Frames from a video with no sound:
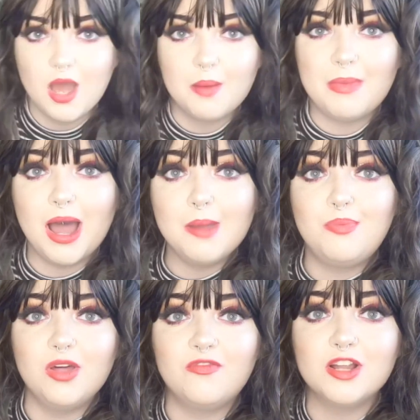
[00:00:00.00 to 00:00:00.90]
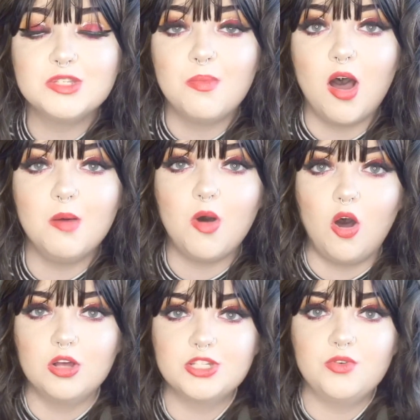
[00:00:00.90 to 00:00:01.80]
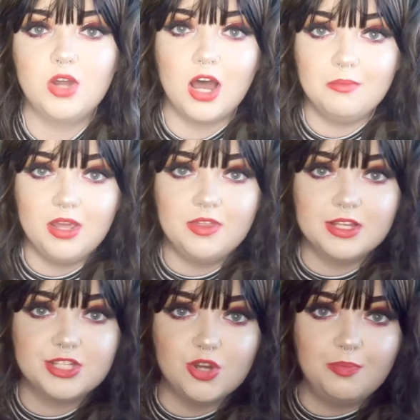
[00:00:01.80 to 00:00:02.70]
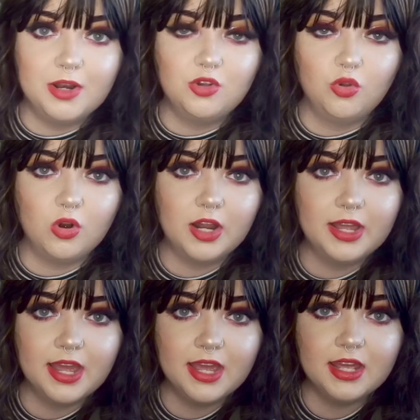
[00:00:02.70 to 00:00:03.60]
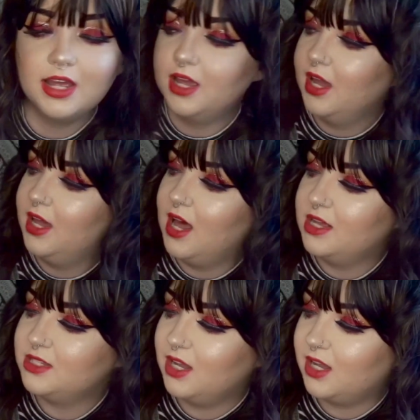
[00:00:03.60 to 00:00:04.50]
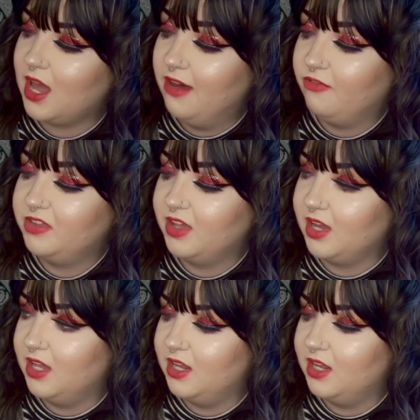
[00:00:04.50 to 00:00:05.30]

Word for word: My boyfriend's mom also got me this Soap and Glory kit. It has like everything in